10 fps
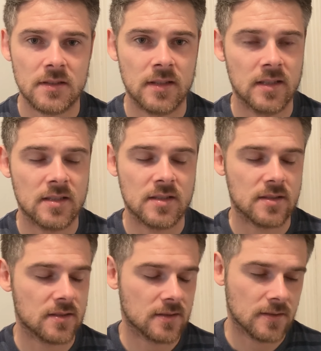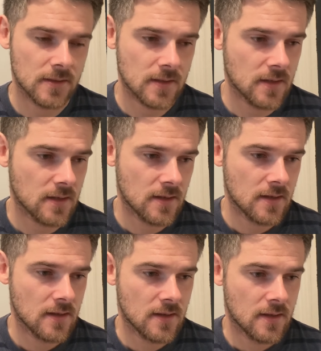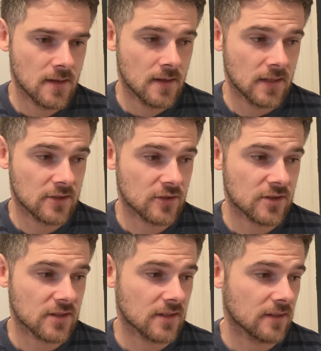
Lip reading: It's just